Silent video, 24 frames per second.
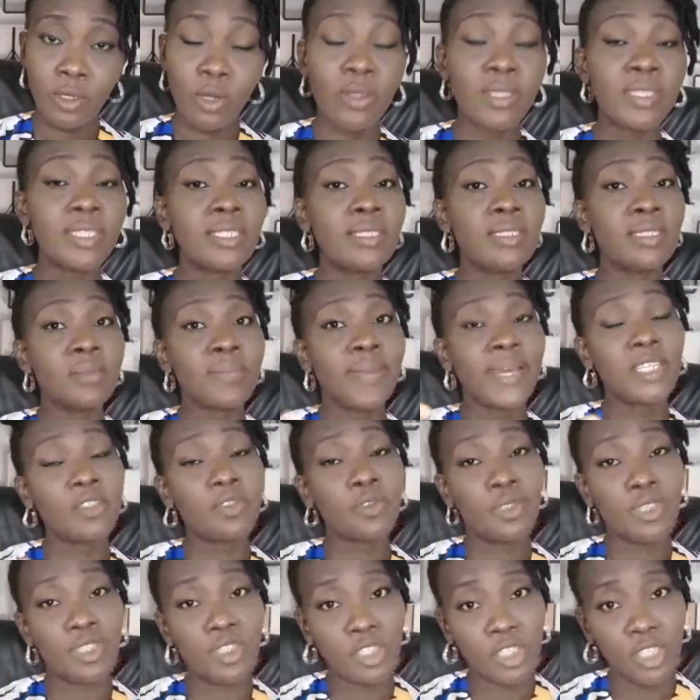until the
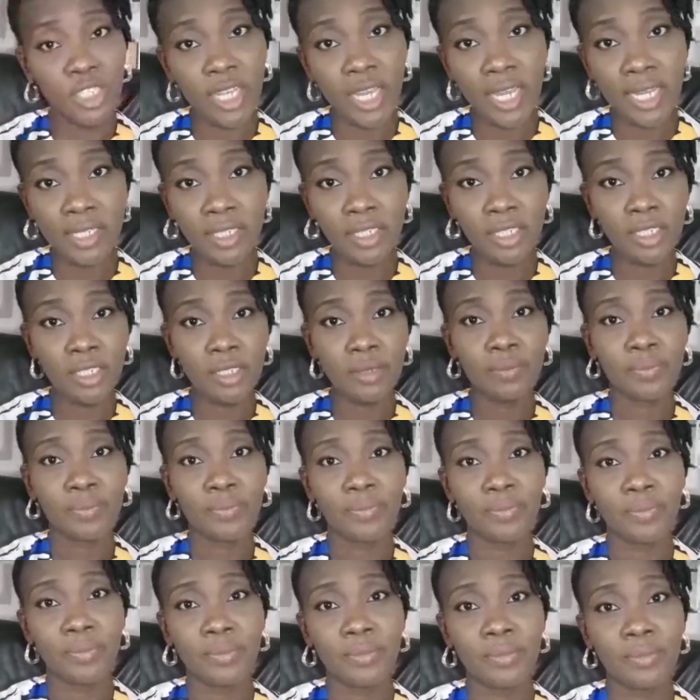battery is charged.
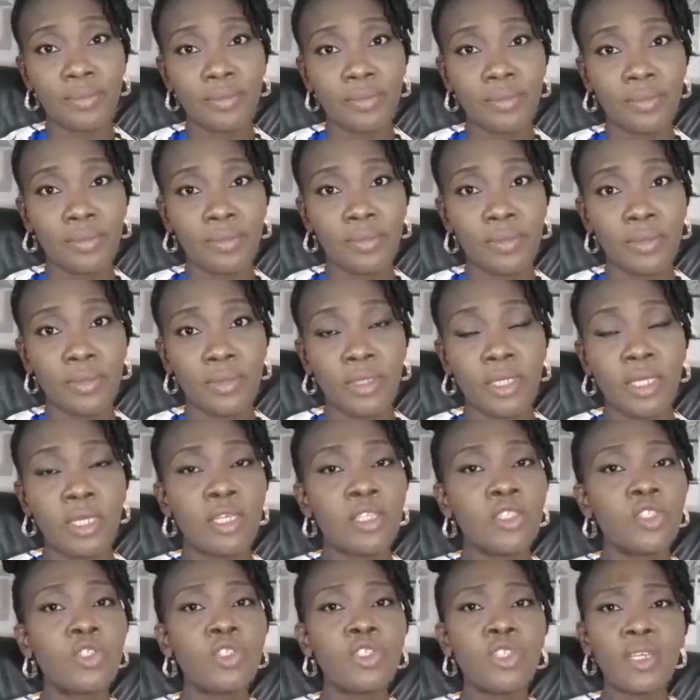
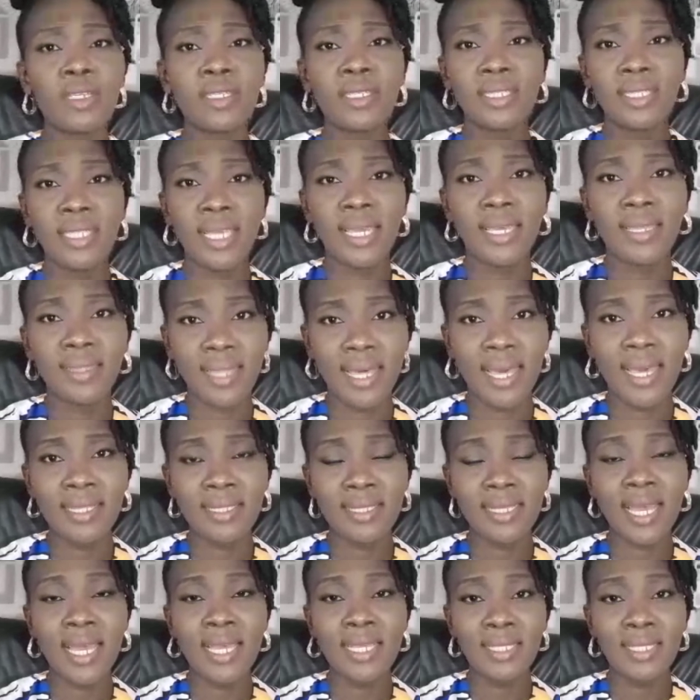So just take that